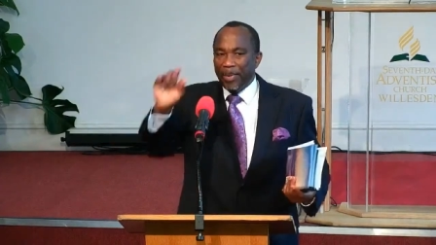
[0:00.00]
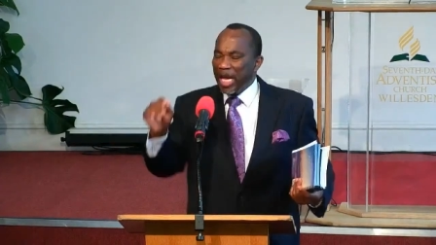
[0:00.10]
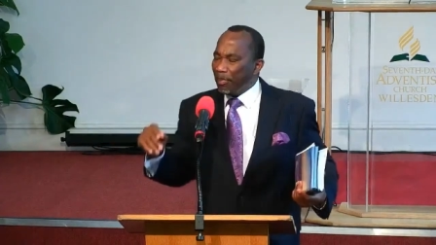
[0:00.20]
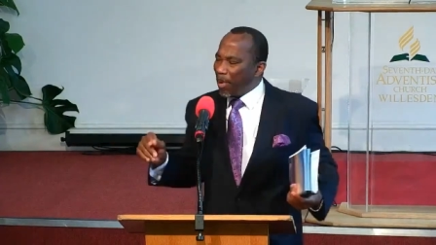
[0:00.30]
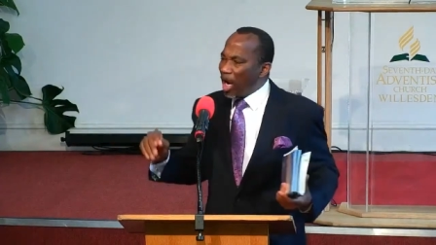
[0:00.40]

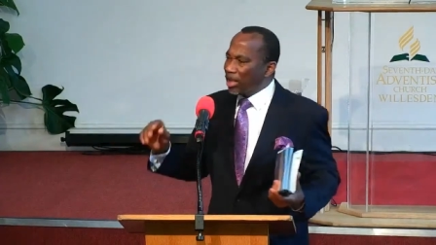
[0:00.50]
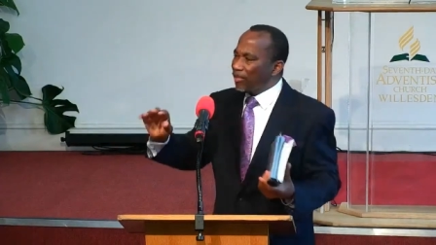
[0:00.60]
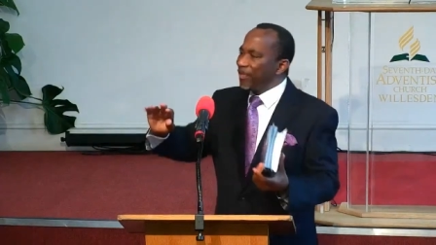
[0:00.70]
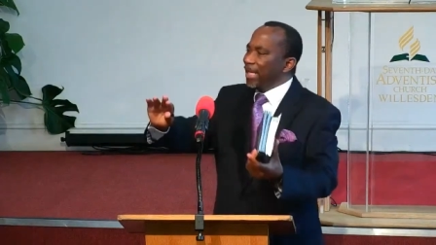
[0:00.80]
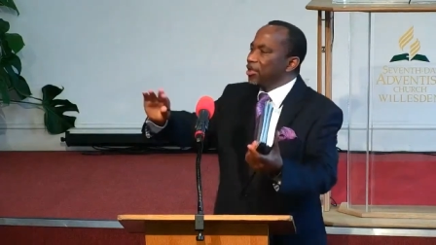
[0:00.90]
Be a part
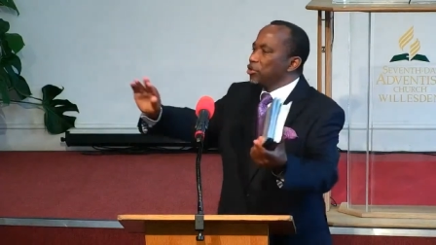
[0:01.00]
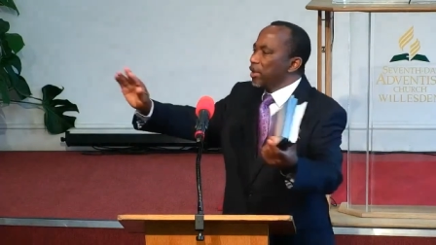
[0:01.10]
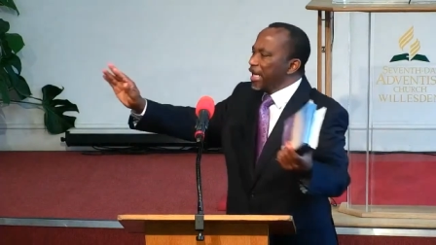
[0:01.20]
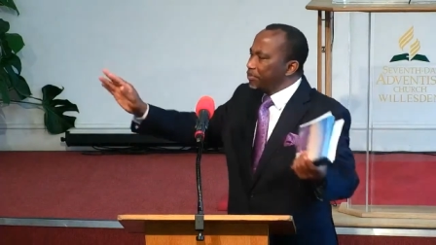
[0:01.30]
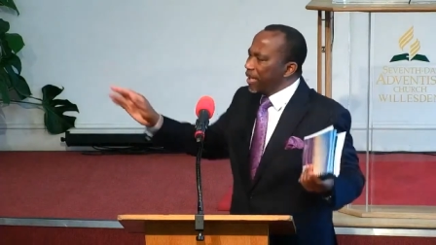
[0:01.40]
of that
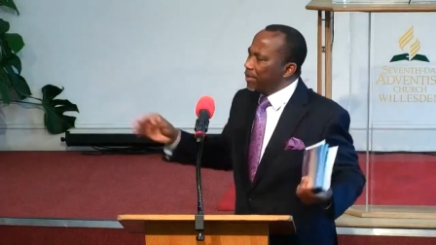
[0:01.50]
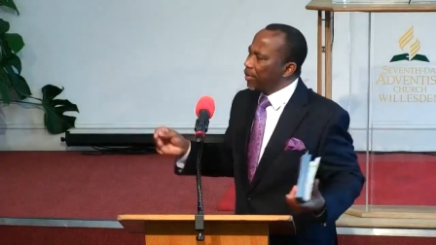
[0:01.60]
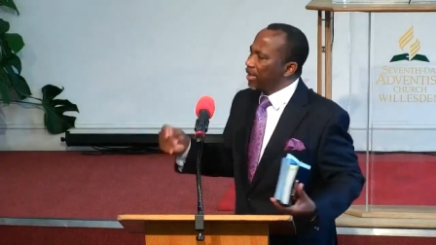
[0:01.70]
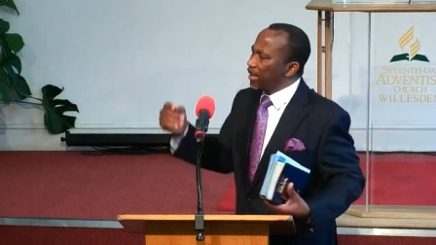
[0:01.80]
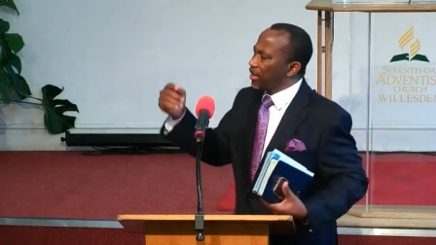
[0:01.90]
great
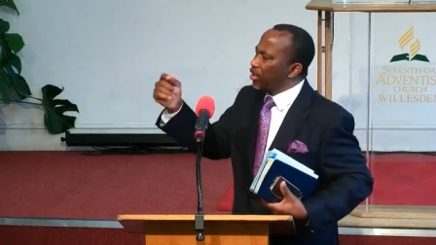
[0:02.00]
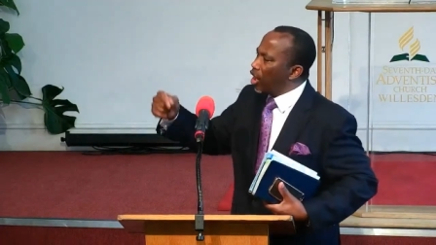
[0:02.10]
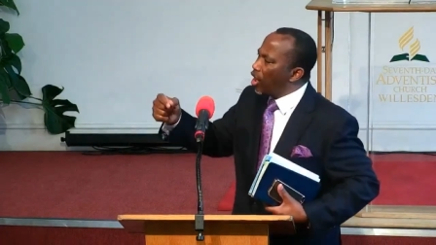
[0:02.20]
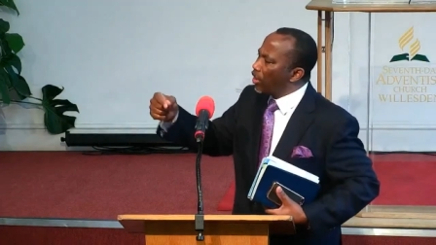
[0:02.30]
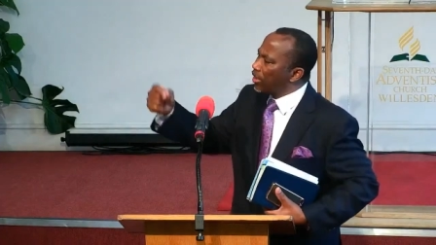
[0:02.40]
people that
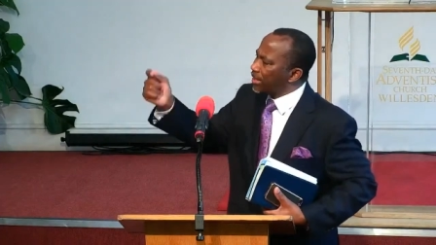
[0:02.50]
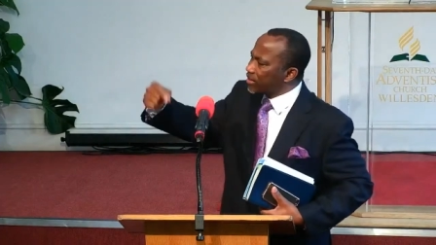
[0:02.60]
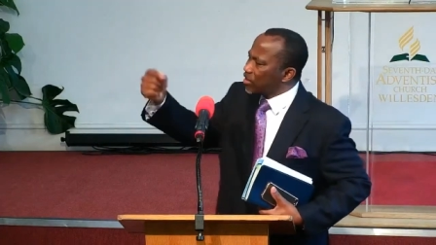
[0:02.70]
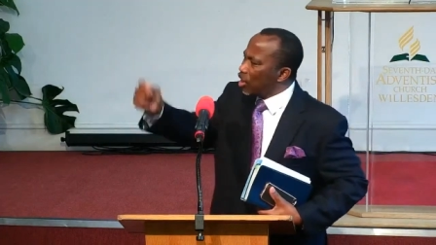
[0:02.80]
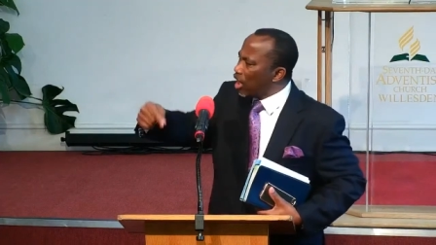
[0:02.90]
God
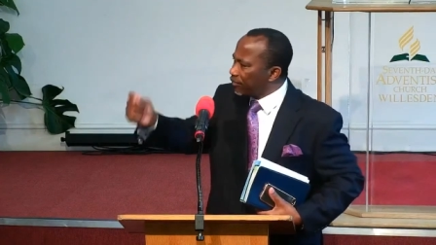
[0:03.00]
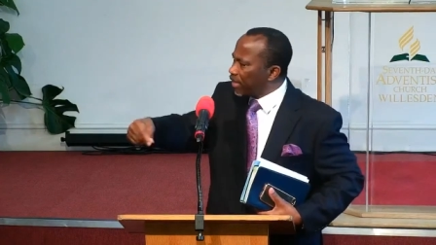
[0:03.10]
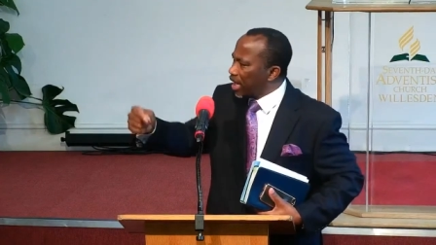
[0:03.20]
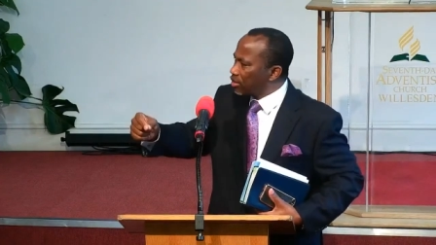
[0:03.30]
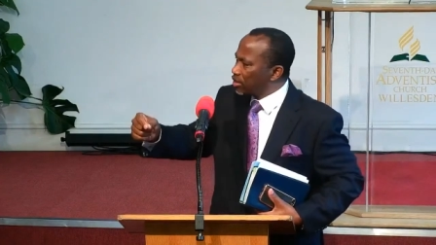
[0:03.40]
has
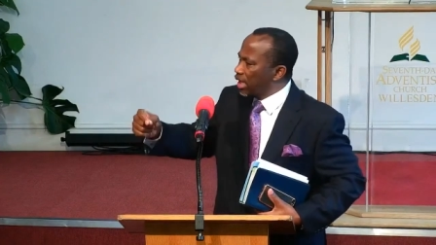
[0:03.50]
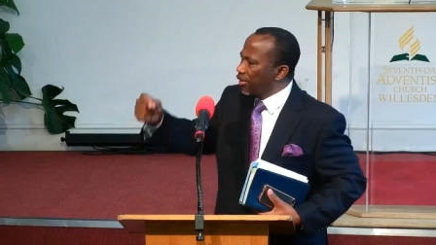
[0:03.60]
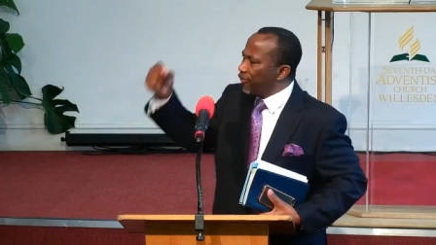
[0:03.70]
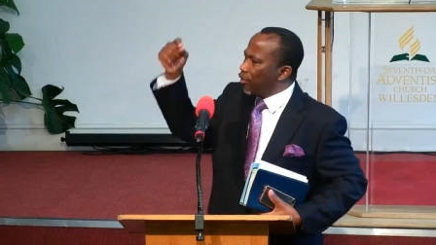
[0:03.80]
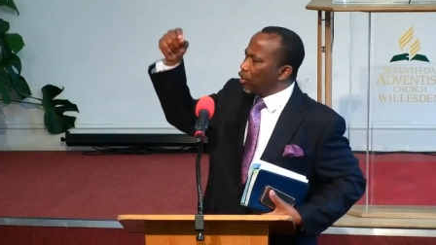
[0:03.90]
carved out
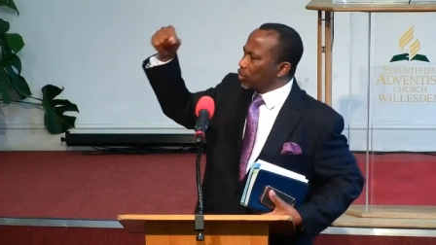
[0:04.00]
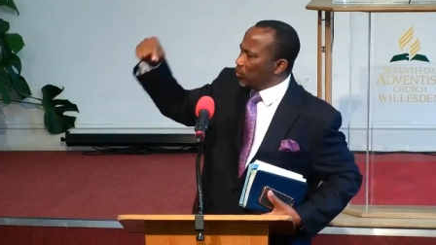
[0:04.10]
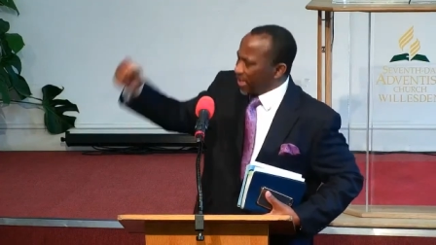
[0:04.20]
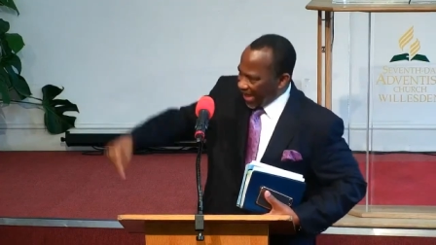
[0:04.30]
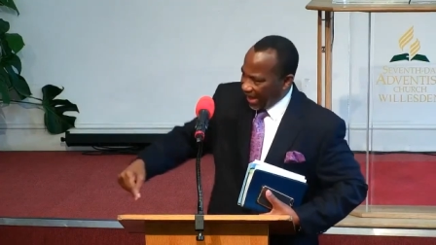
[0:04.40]
for
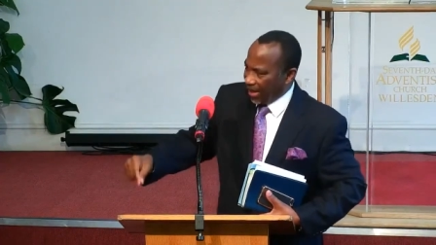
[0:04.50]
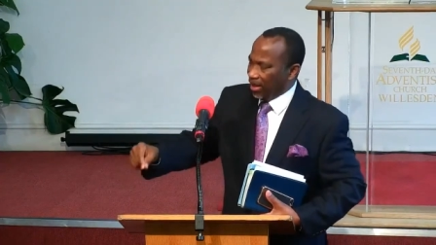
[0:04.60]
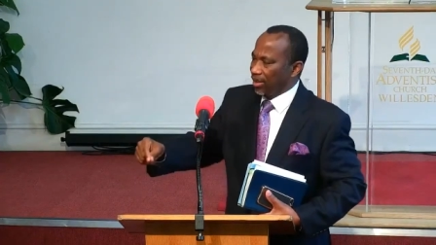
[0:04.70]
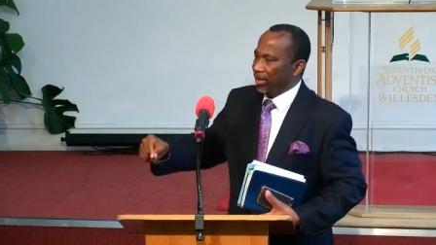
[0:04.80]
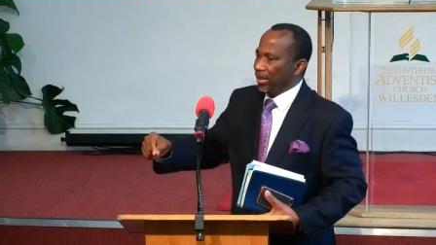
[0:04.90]
today.